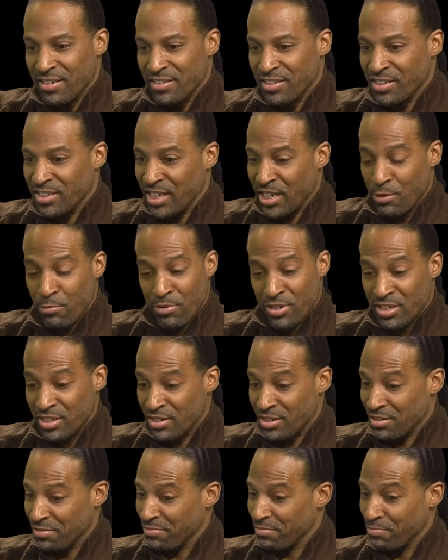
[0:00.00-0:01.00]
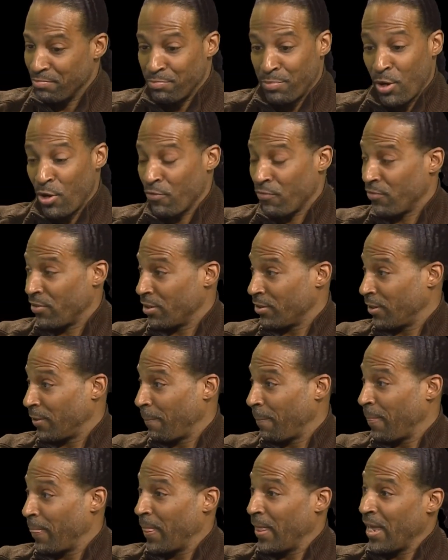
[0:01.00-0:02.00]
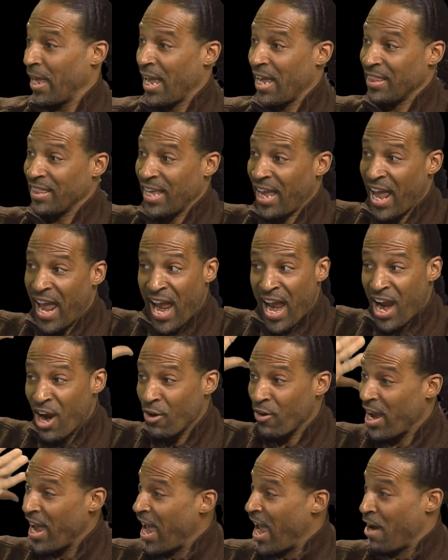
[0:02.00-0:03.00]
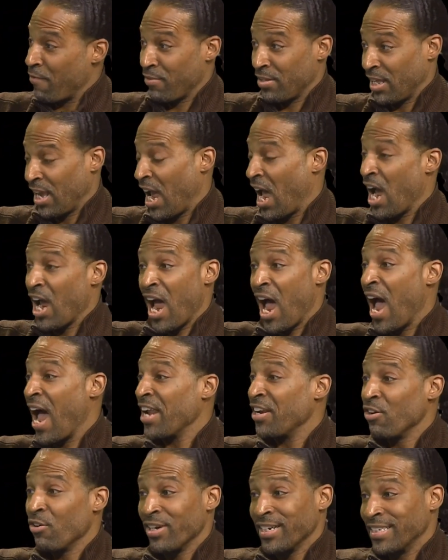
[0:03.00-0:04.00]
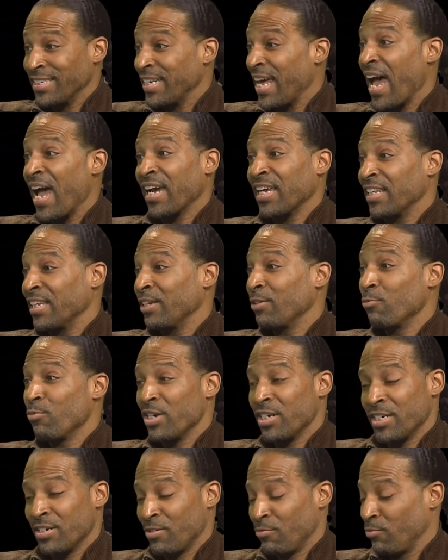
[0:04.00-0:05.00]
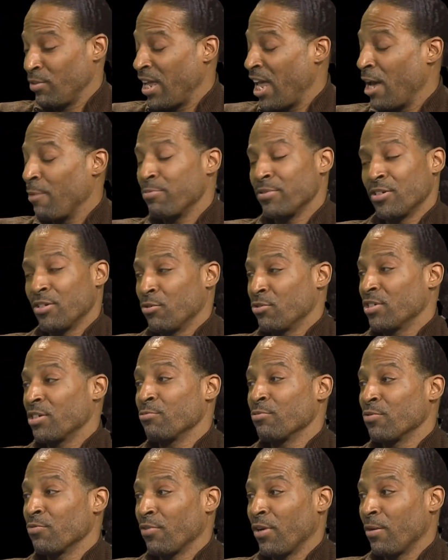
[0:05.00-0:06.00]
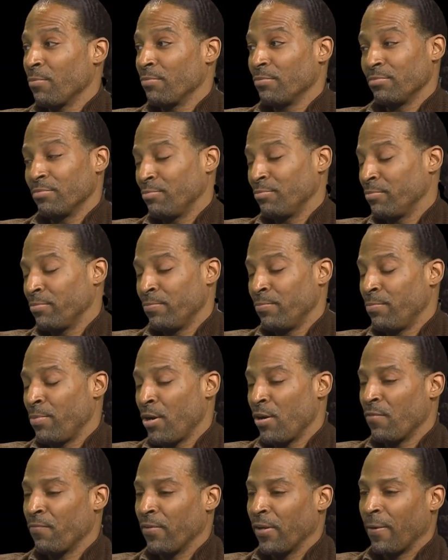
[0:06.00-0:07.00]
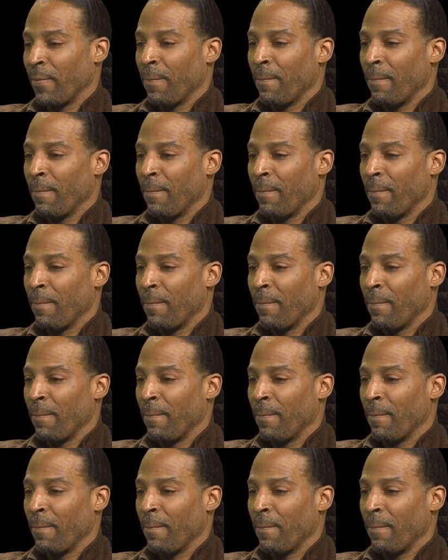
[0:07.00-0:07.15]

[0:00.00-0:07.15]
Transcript: she was perfect. Had the hair, everything. I know exactly which episode she was from. Perfect.